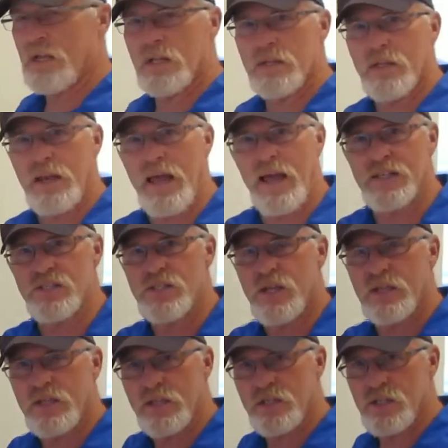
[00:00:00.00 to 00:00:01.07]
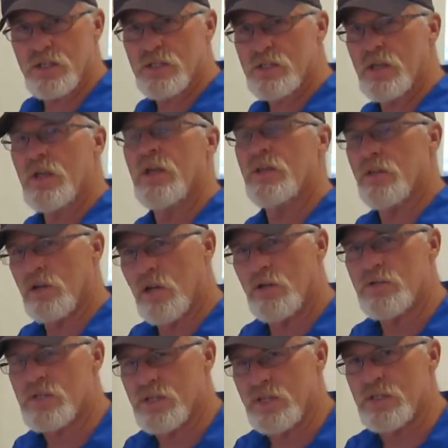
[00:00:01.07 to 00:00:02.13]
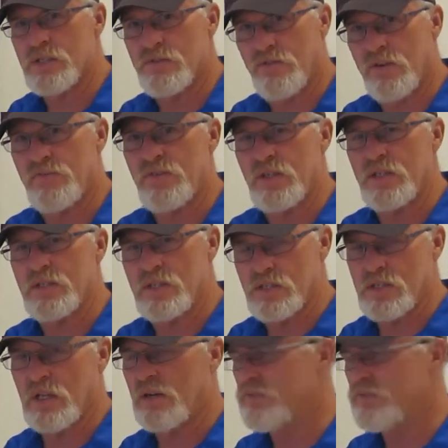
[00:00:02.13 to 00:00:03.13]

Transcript: on the last set they'll go 6 50s instead of